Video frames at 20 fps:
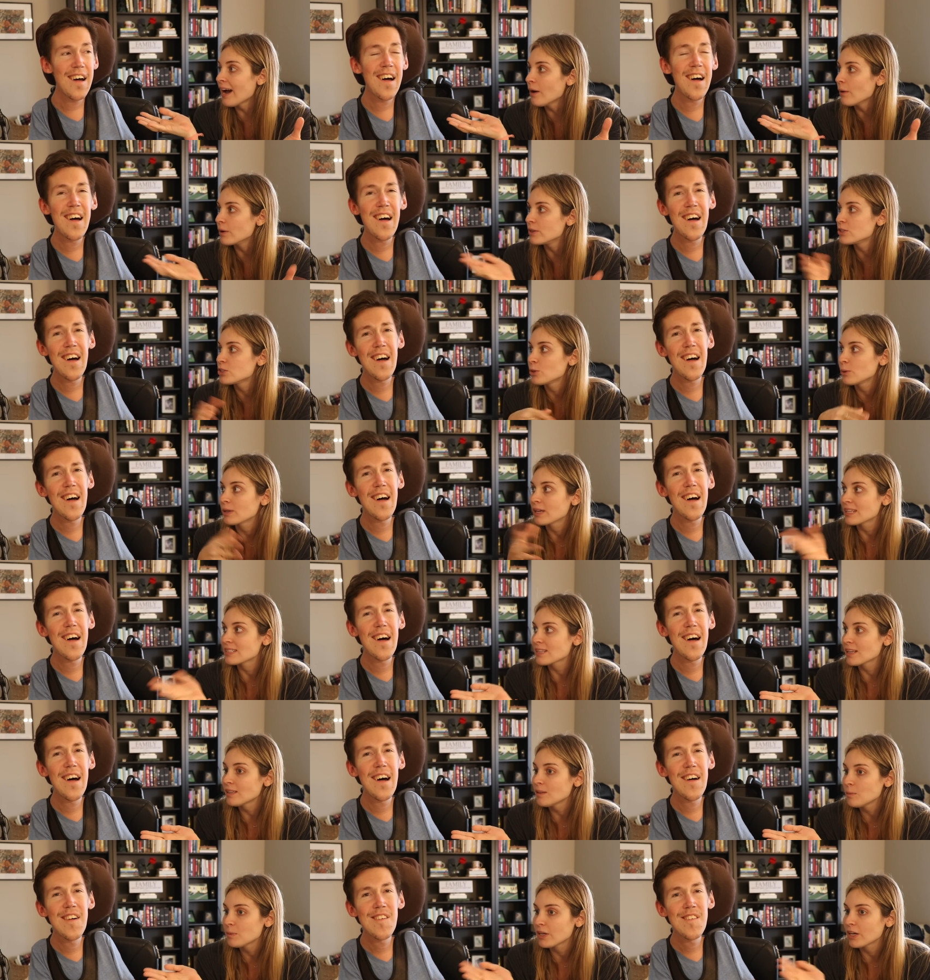Speaker 1: out, and so it gets
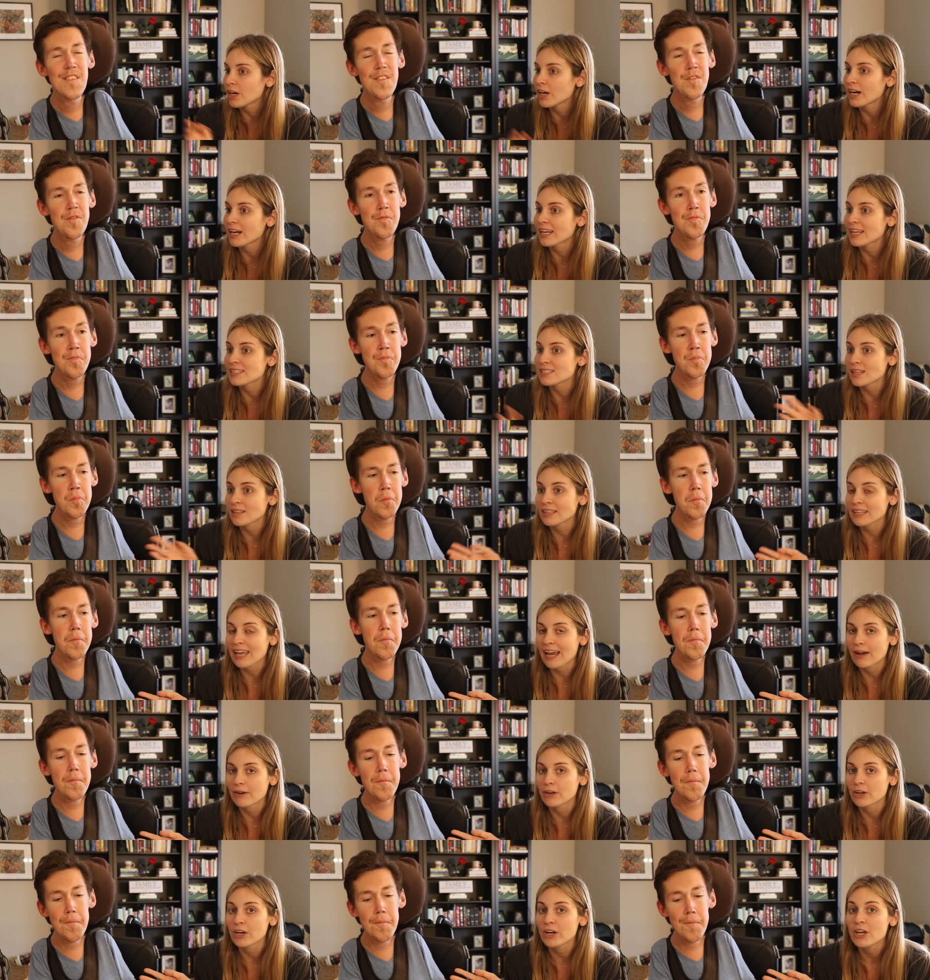on the mirror. It gets on the
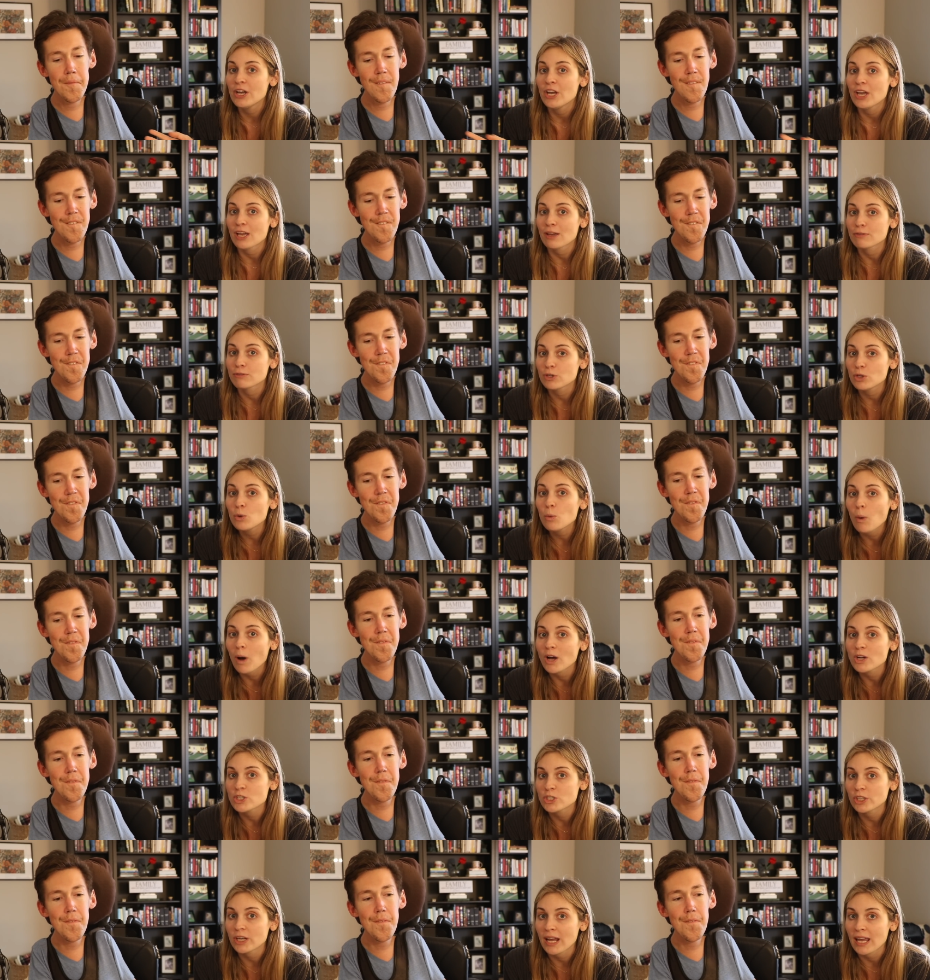counter. If you
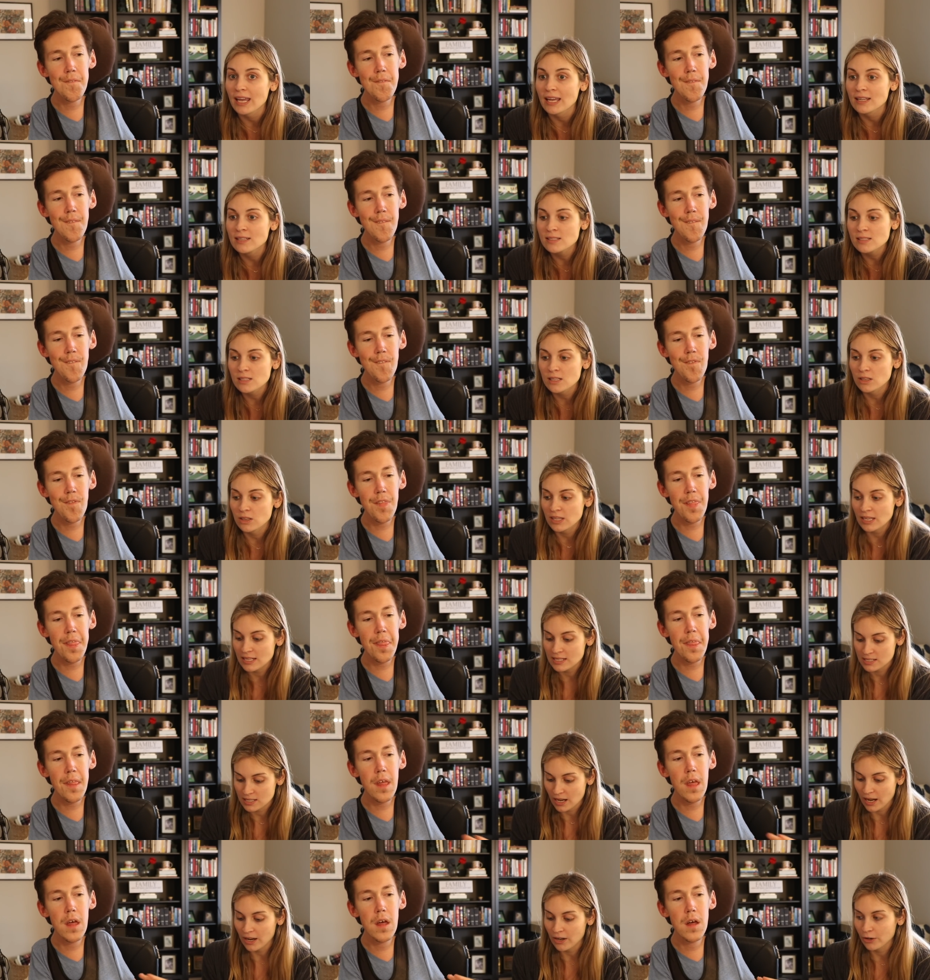wash your hands, the
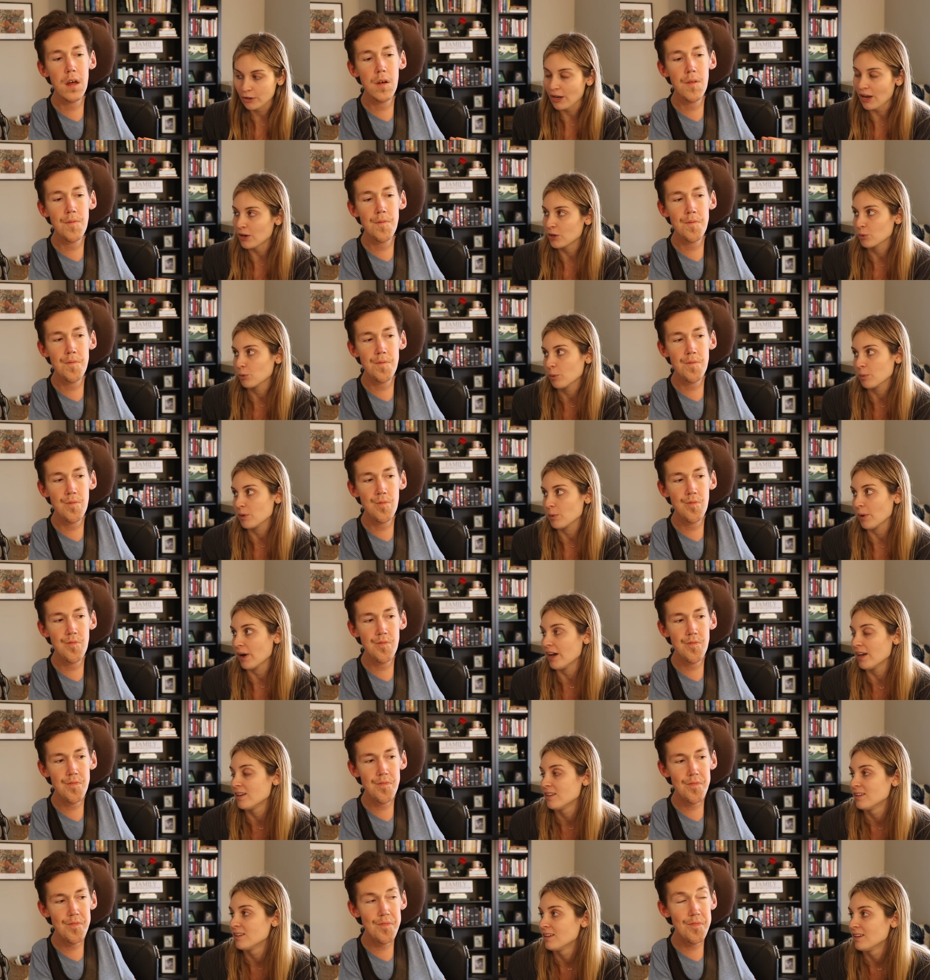entire counter will be wet.
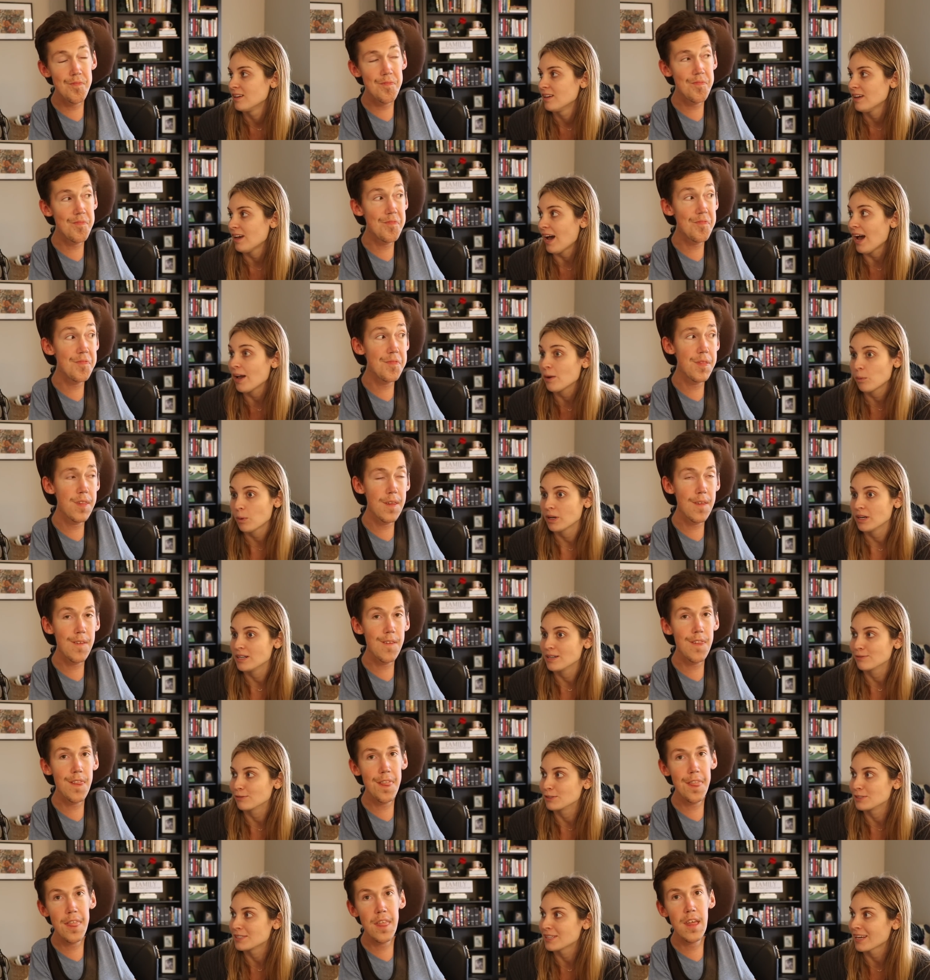I want a different